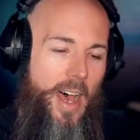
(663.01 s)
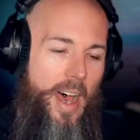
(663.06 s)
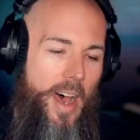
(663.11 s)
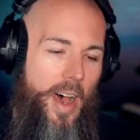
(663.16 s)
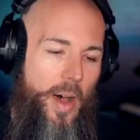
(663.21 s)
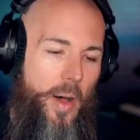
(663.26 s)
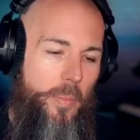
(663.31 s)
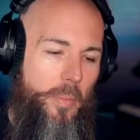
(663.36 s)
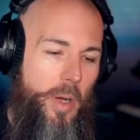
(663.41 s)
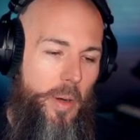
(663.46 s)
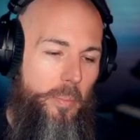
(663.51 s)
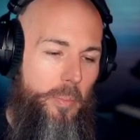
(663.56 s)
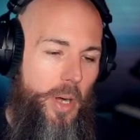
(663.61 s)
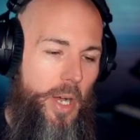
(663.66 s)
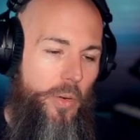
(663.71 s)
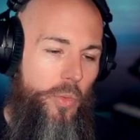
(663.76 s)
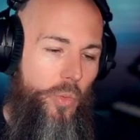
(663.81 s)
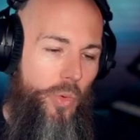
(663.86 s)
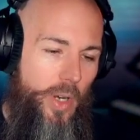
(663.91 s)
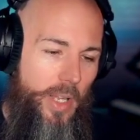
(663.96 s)

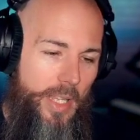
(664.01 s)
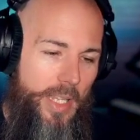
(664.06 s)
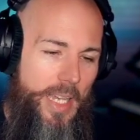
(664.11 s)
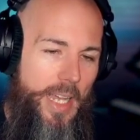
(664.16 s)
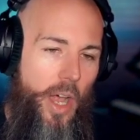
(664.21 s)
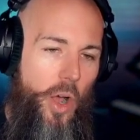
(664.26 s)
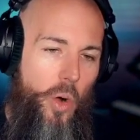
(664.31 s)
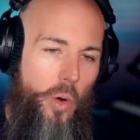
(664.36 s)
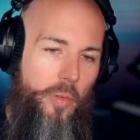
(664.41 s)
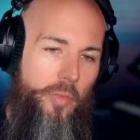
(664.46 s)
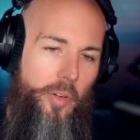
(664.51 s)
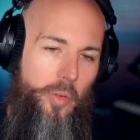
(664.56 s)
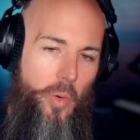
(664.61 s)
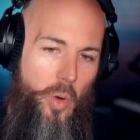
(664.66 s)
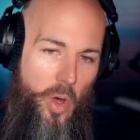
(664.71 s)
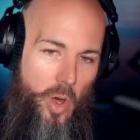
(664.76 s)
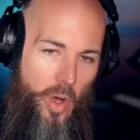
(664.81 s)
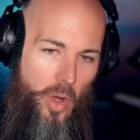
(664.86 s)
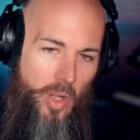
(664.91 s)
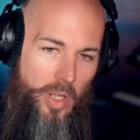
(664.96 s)
But really
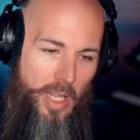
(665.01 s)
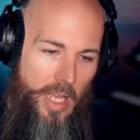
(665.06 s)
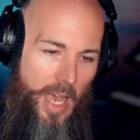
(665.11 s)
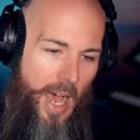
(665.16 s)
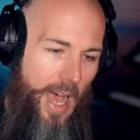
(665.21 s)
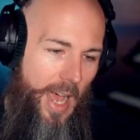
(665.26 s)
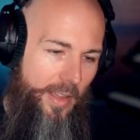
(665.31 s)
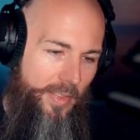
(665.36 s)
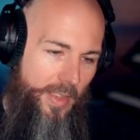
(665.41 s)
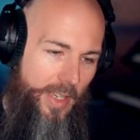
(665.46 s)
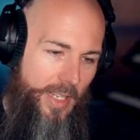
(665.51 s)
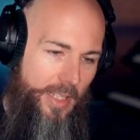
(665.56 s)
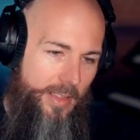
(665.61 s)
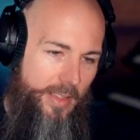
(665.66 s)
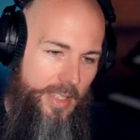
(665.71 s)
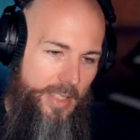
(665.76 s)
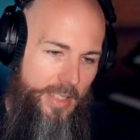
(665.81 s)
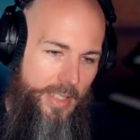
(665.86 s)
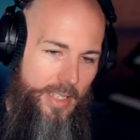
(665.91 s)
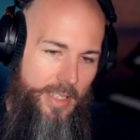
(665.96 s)
overall, I think
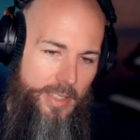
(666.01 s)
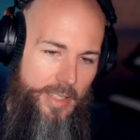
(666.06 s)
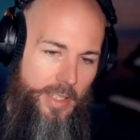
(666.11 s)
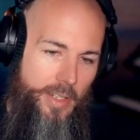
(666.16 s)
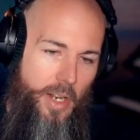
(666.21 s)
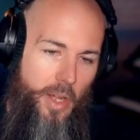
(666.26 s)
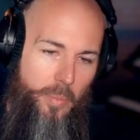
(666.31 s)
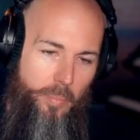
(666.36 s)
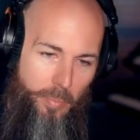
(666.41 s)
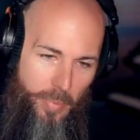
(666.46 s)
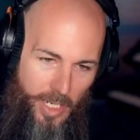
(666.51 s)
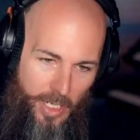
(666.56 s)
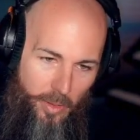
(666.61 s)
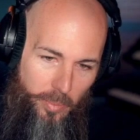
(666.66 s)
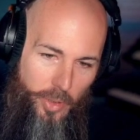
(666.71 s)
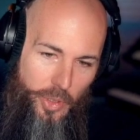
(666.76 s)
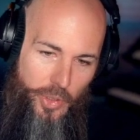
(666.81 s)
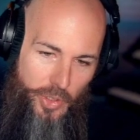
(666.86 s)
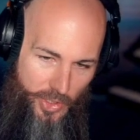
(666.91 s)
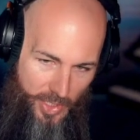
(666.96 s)
this is an
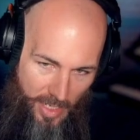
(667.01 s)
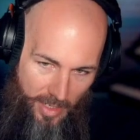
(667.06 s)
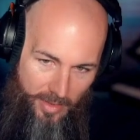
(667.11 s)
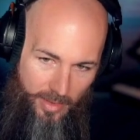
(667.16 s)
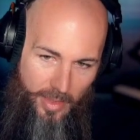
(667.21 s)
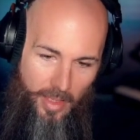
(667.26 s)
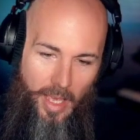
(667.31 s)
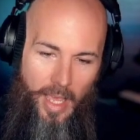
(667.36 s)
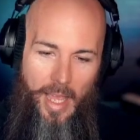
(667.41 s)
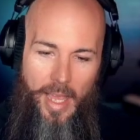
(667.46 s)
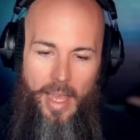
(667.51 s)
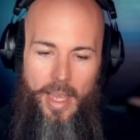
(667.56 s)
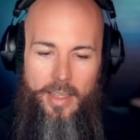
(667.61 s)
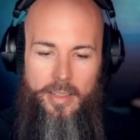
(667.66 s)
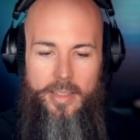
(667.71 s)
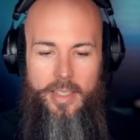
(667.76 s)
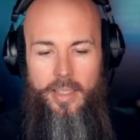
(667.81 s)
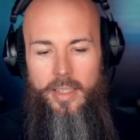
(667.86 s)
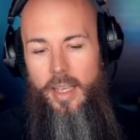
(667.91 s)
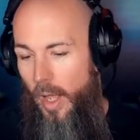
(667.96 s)
unbeatable synth.
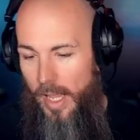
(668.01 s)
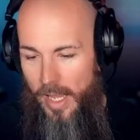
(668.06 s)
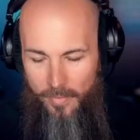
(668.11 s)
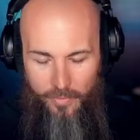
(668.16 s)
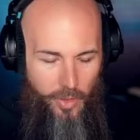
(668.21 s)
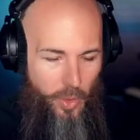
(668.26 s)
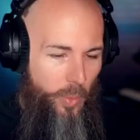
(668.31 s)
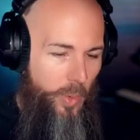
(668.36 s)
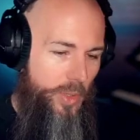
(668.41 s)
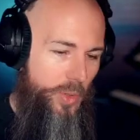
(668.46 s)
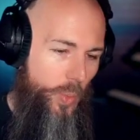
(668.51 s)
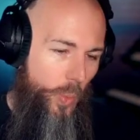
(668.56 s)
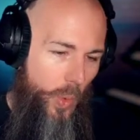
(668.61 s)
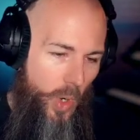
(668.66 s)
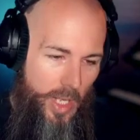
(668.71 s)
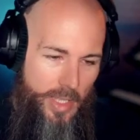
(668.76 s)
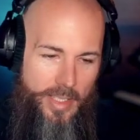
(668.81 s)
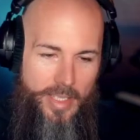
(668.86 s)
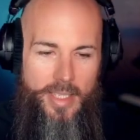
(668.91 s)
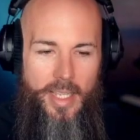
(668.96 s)
And if there was
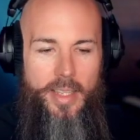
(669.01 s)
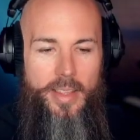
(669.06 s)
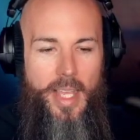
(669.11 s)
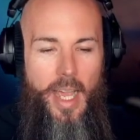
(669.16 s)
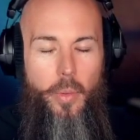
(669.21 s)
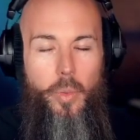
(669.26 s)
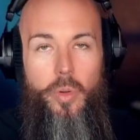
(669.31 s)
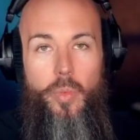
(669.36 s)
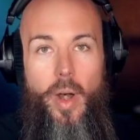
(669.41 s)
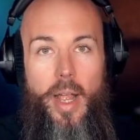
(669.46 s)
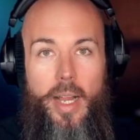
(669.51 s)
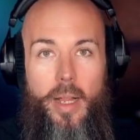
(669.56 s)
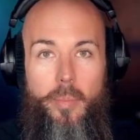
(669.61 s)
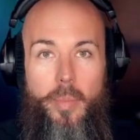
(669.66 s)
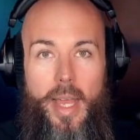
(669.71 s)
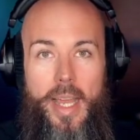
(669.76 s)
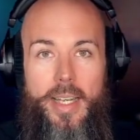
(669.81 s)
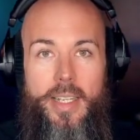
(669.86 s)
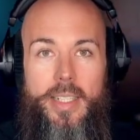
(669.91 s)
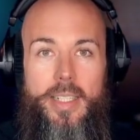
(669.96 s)
one synth I would
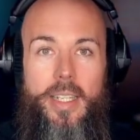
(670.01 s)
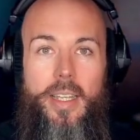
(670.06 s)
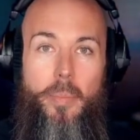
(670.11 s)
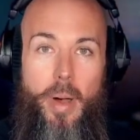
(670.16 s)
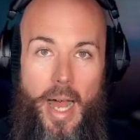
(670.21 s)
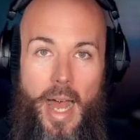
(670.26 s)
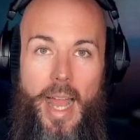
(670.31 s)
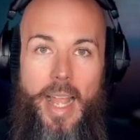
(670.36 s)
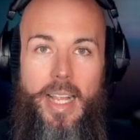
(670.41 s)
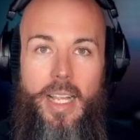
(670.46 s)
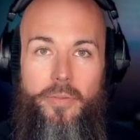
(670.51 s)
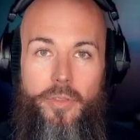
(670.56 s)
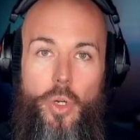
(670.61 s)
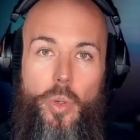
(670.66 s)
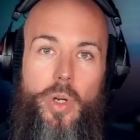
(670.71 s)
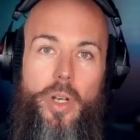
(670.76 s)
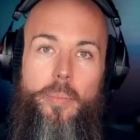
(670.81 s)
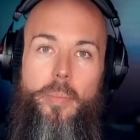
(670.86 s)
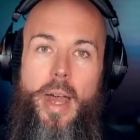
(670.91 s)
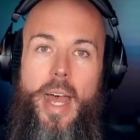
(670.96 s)
recommend buying, if
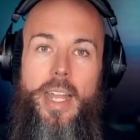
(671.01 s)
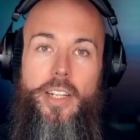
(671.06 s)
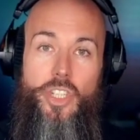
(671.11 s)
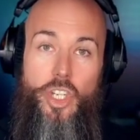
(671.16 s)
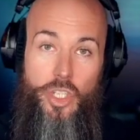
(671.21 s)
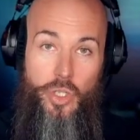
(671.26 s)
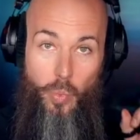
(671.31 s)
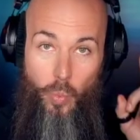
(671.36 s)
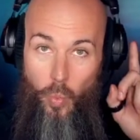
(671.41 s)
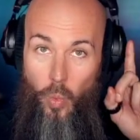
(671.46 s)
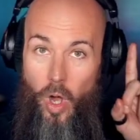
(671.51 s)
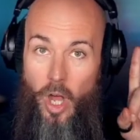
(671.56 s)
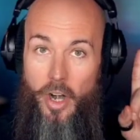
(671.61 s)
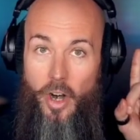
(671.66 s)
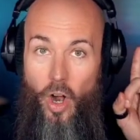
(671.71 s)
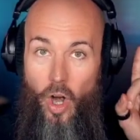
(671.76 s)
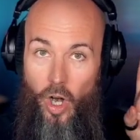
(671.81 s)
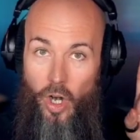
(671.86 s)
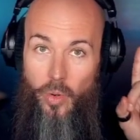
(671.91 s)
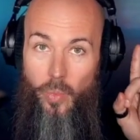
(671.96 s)
you were to buy just
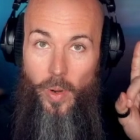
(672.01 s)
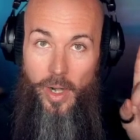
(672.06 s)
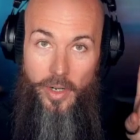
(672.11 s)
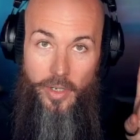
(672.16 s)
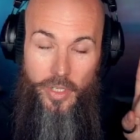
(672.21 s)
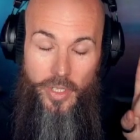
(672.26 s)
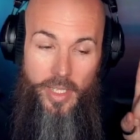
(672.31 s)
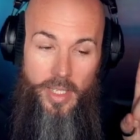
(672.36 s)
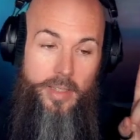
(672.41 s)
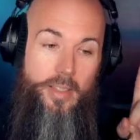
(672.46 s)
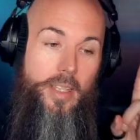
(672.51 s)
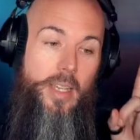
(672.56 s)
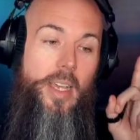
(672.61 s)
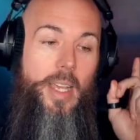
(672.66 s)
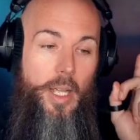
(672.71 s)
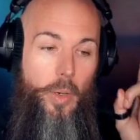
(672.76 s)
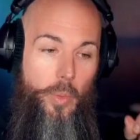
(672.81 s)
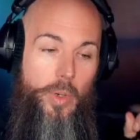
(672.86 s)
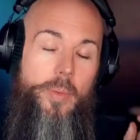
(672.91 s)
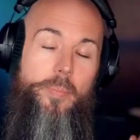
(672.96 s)
one hardware synth,
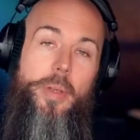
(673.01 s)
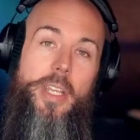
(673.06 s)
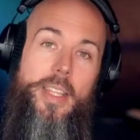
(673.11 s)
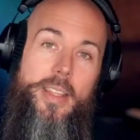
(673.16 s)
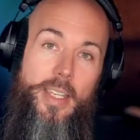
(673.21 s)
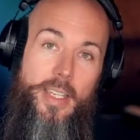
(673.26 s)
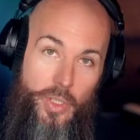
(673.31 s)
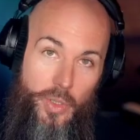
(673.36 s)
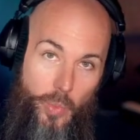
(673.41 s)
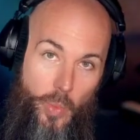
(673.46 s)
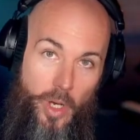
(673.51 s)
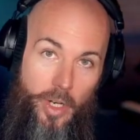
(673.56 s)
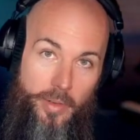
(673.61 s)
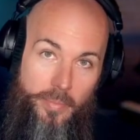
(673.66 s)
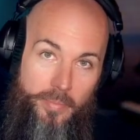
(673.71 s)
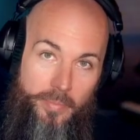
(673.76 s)
it would be this one.